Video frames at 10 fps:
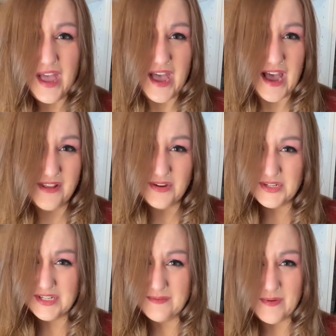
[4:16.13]
And those are
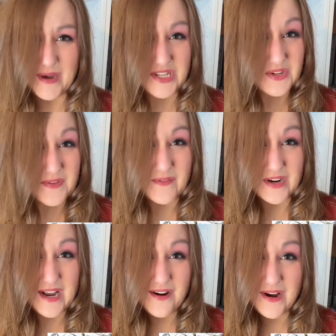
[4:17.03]
some of my 2 favorite
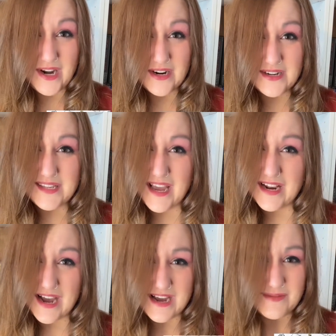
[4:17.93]
narrators. And
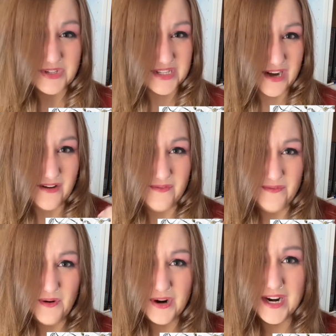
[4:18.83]
I am just all
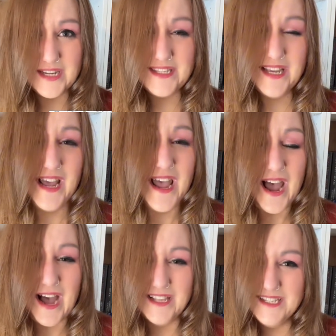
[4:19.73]
for it.
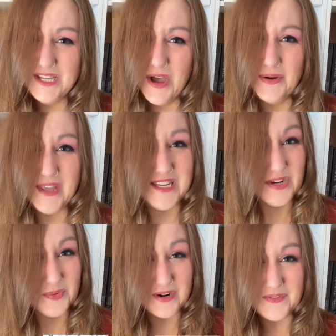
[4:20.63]
And so they did a
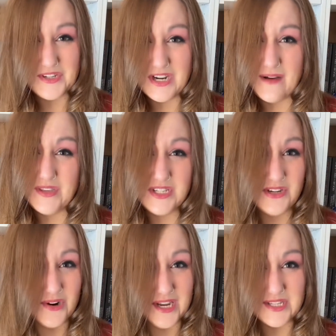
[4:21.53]
wonderful job. The
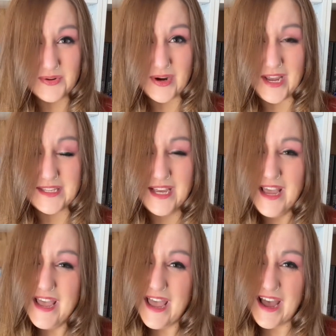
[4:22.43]
story is great.
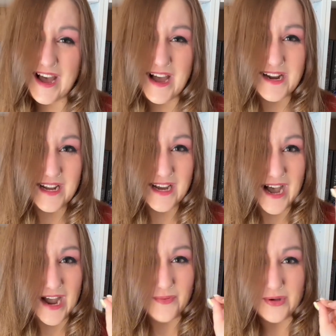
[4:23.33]
And
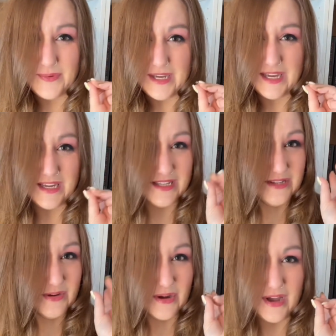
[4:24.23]
I will be
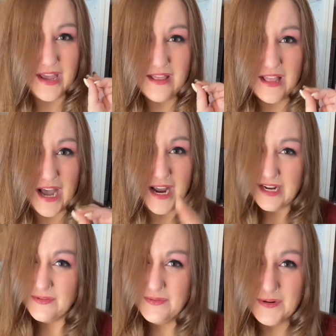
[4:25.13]

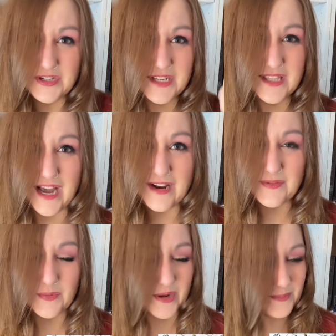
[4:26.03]
first in line
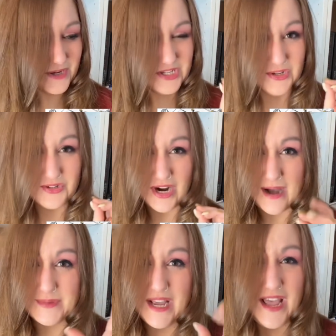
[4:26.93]
for when book 2
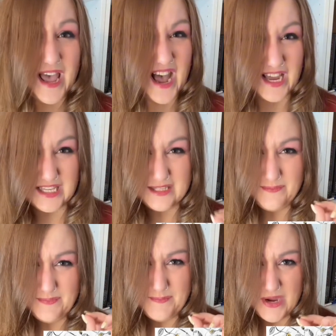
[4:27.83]
drops.
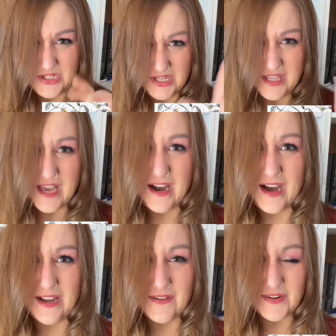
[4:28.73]
Especially that
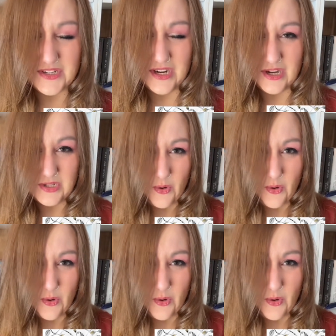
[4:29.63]
audio version because